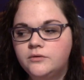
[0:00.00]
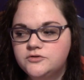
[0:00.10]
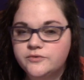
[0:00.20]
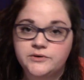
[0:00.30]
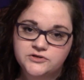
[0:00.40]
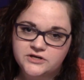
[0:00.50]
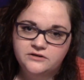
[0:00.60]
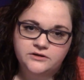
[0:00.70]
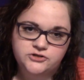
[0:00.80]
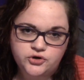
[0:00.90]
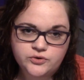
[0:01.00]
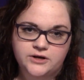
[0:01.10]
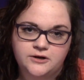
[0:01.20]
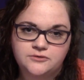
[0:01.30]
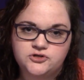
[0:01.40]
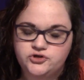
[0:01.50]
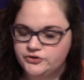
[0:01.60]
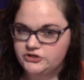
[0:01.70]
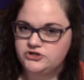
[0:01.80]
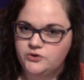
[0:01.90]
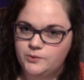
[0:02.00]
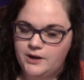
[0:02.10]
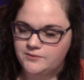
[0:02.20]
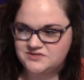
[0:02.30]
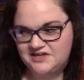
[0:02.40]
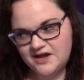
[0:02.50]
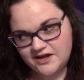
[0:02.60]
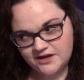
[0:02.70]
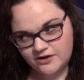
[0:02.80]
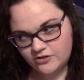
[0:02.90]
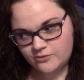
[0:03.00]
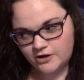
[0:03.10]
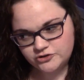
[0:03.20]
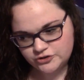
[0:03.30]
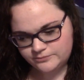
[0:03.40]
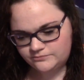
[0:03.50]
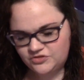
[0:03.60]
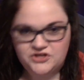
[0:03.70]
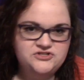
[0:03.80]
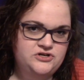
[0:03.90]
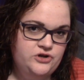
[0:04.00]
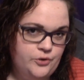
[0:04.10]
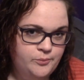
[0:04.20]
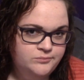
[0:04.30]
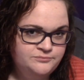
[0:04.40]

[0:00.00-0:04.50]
So we were just kind of, like, joking. It was a joking tone. I was like, hey, can I go to the washroom? And they said no.